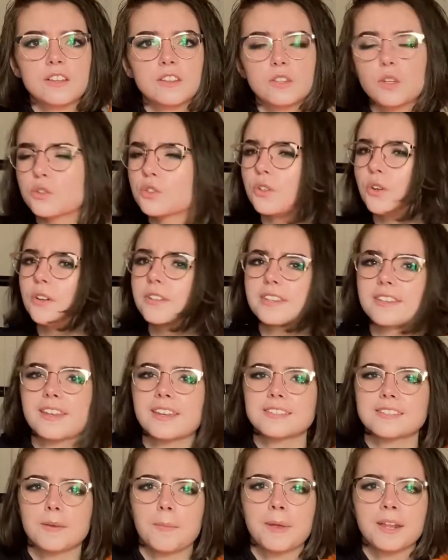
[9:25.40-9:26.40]
Those are all the
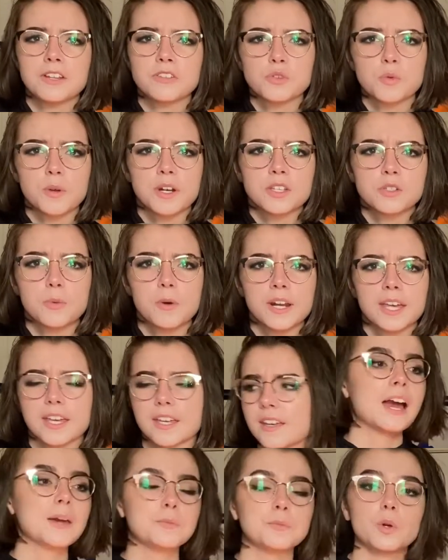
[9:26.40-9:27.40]
things I made in 2020.
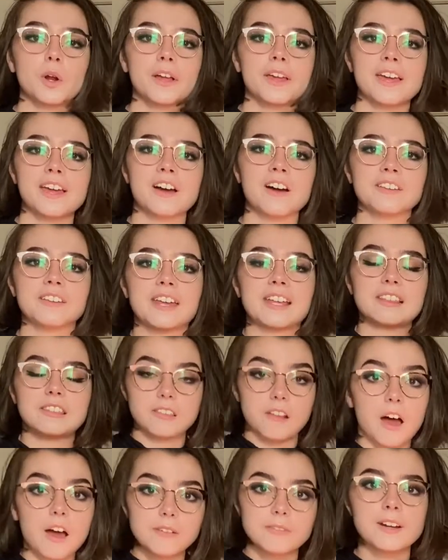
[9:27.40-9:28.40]
I'm working on a
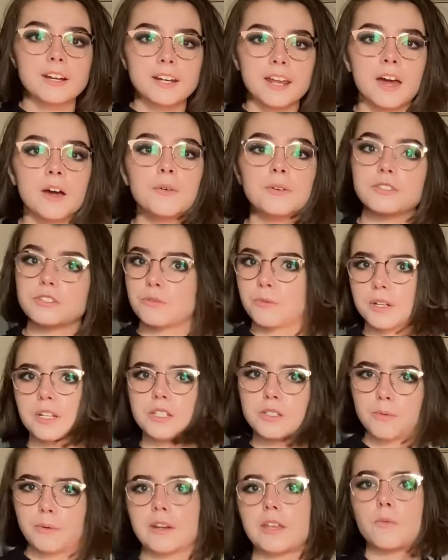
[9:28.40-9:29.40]
lot right now in
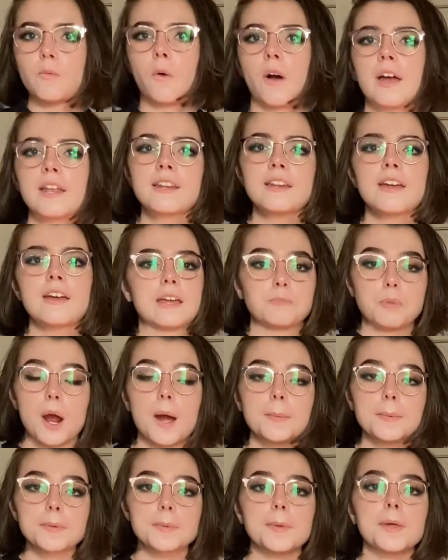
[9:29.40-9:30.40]
2021, and
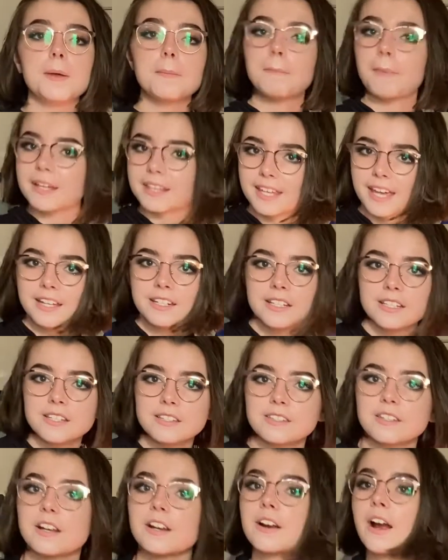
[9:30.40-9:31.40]
probably by the end of
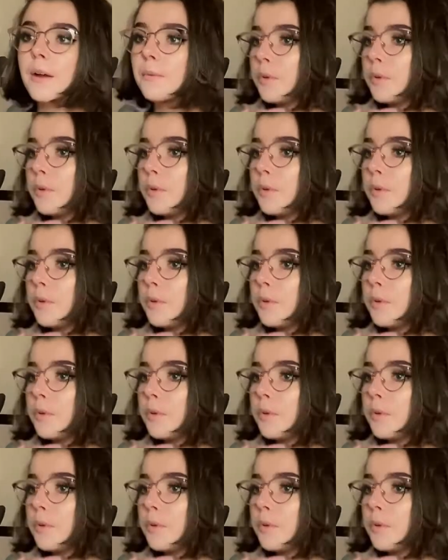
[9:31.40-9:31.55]
this year, I